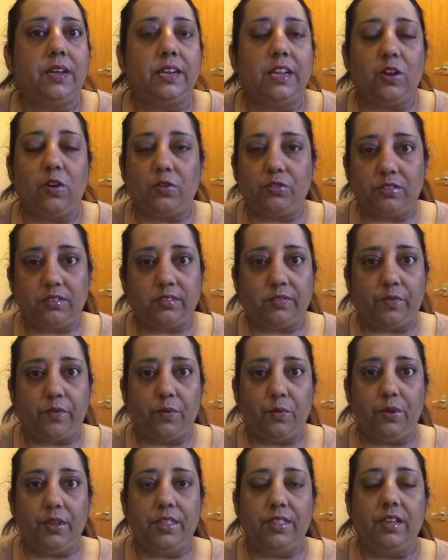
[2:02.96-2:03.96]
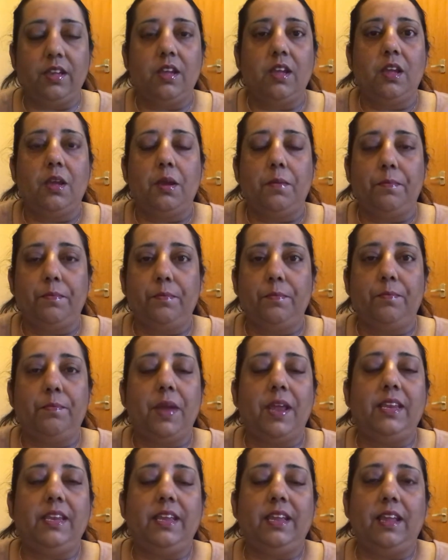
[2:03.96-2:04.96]
and I also suffer with
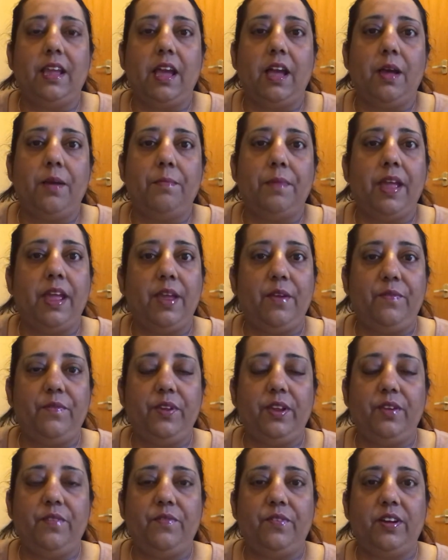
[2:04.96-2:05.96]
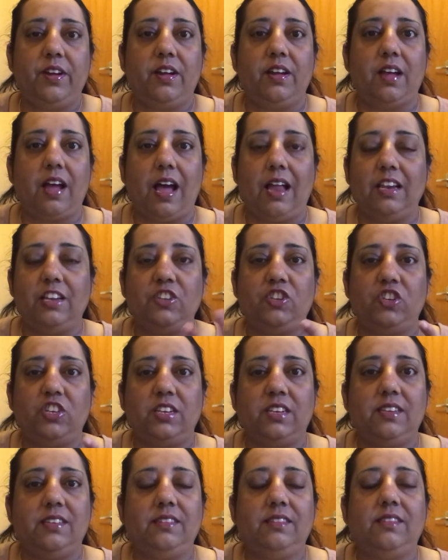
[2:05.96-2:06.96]
many hay fever,
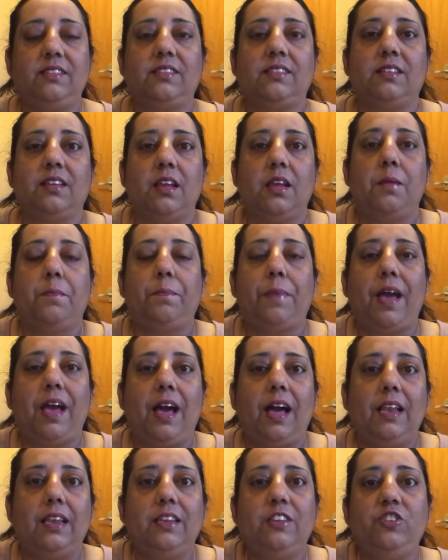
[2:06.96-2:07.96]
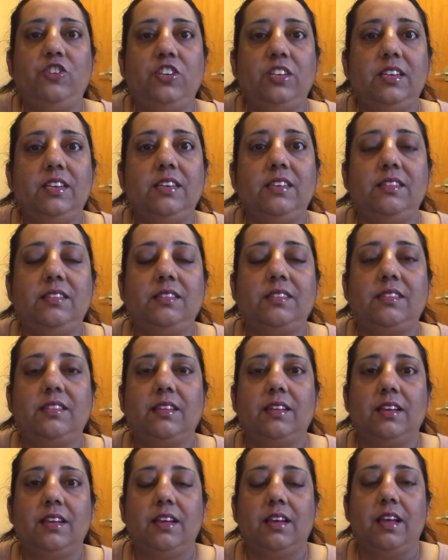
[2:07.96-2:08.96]
allergies, pet allergies,
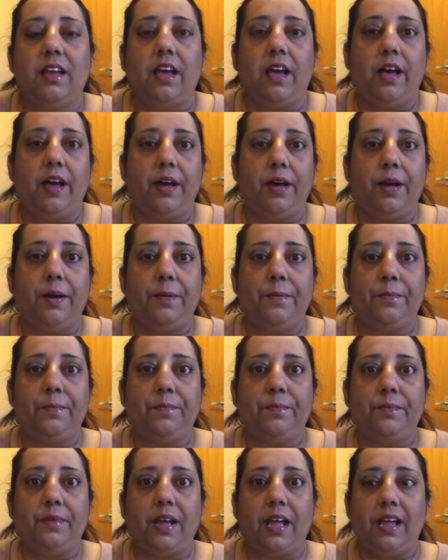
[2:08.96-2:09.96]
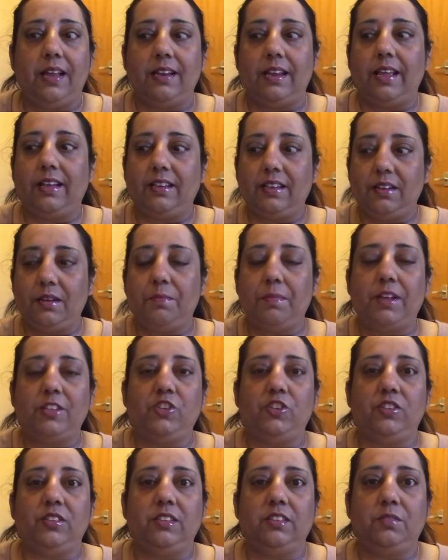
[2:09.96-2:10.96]
and I can
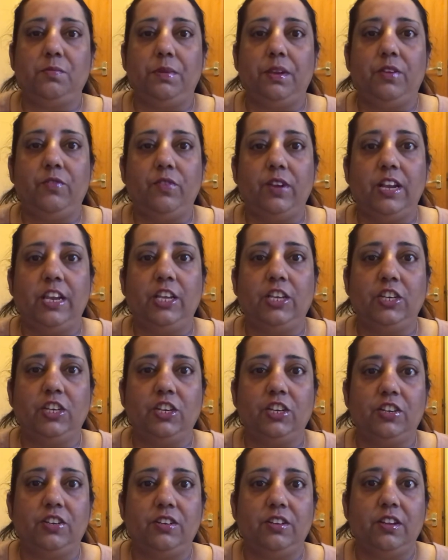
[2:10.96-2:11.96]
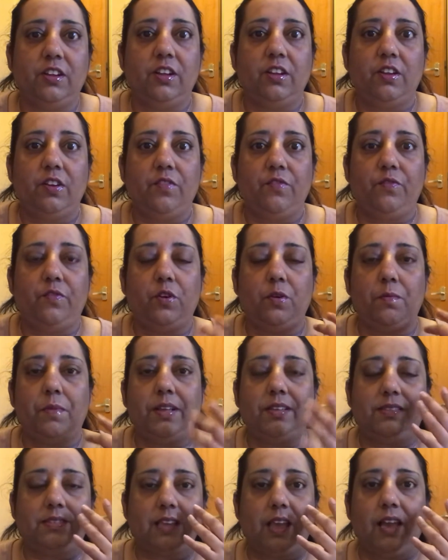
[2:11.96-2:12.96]
imagine this being really good for
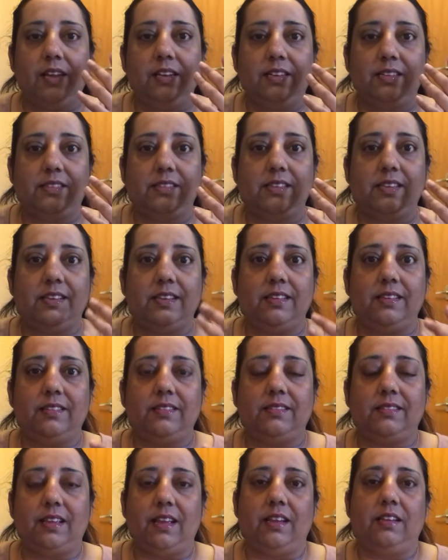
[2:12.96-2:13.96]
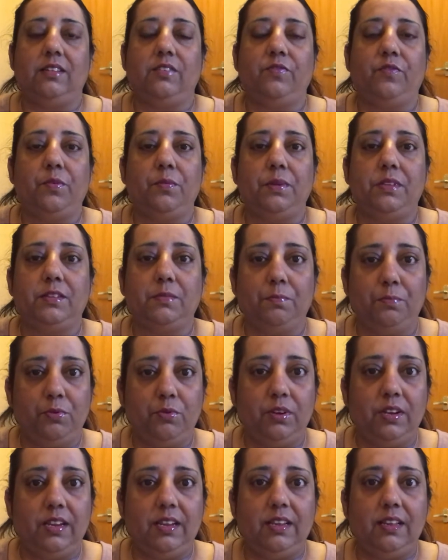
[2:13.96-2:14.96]
my sinuses and for me to
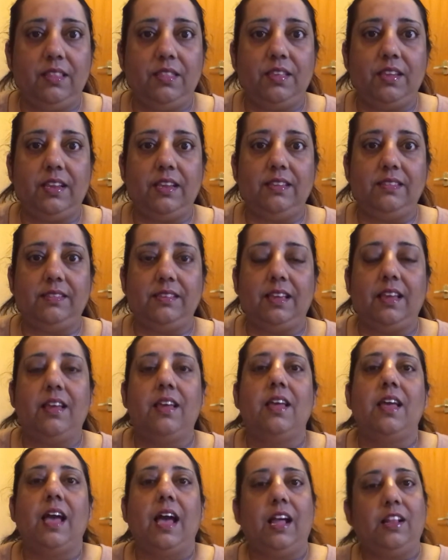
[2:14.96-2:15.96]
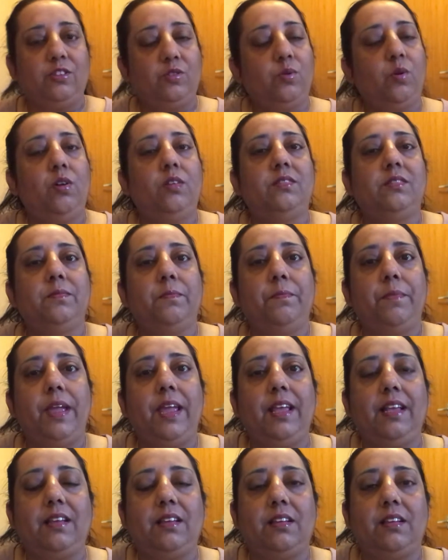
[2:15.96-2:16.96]
breathe easier, and to also
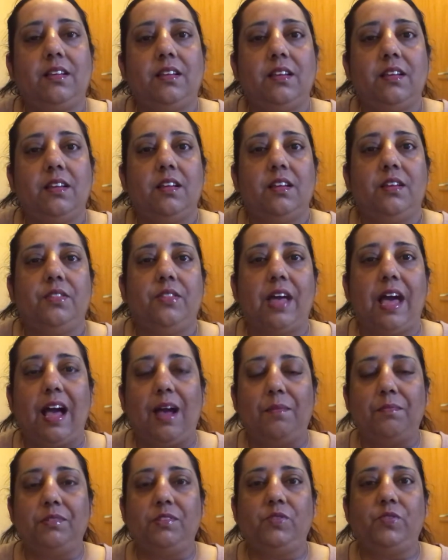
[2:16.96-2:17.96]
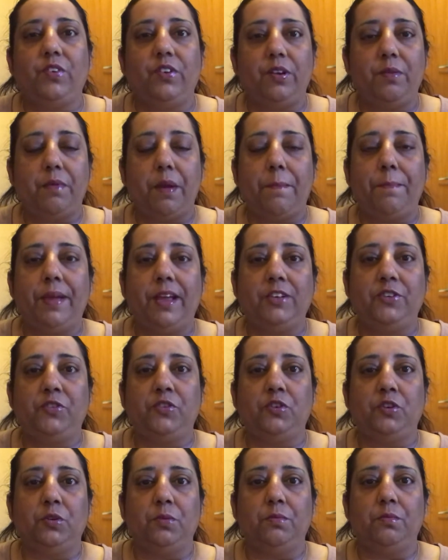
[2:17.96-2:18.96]
make the atmosphere in my
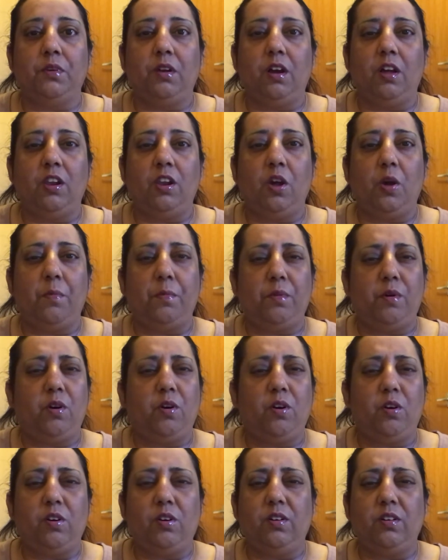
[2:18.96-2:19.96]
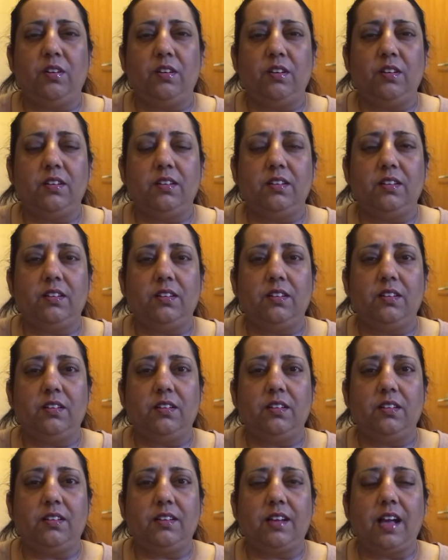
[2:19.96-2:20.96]
bedroom a lot more
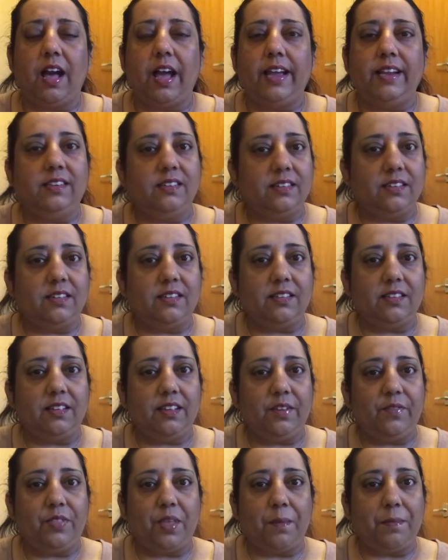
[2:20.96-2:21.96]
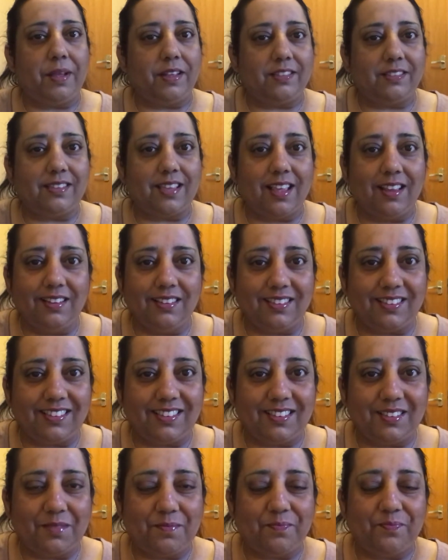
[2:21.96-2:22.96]
kinder, if that makes
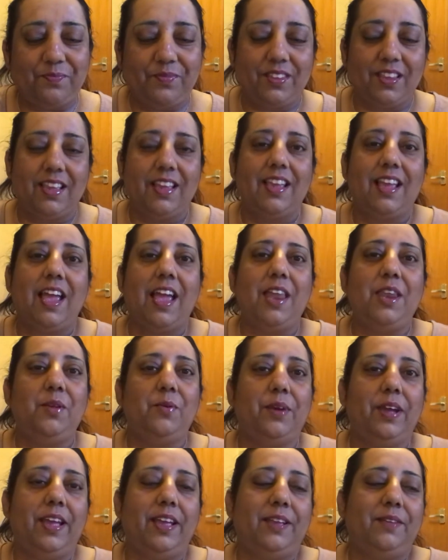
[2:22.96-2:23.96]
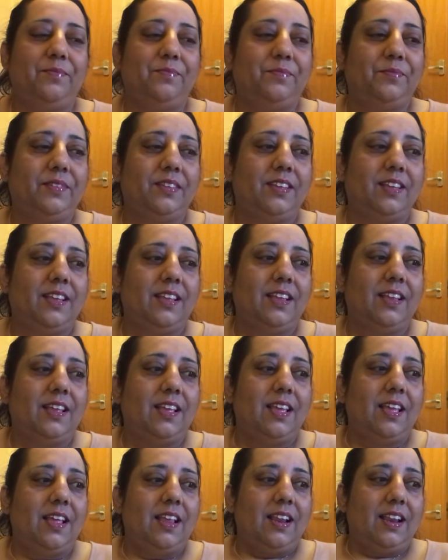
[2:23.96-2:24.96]
sense. Anyway,
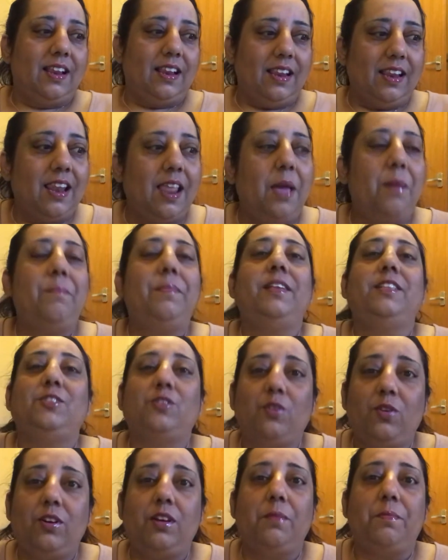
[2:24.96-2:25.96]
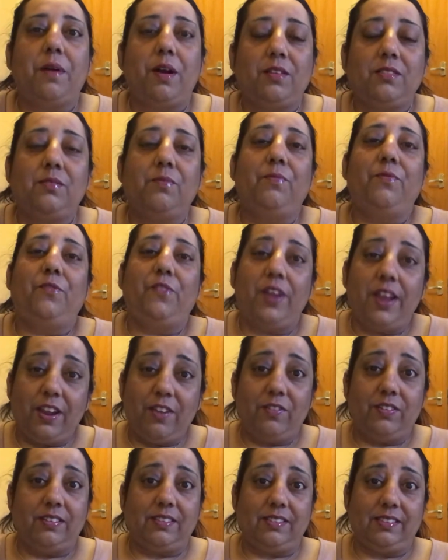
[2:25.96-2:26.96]
let me talk about some
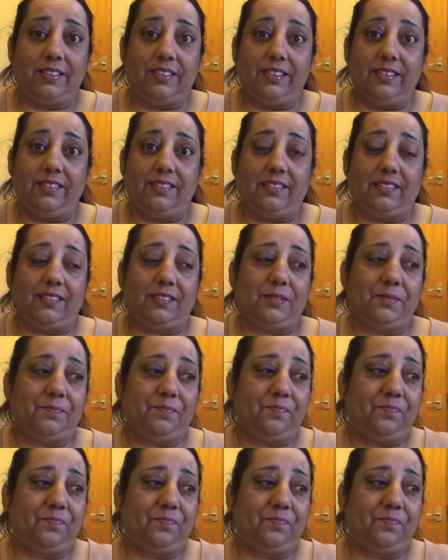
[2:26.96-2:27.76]
fragrances.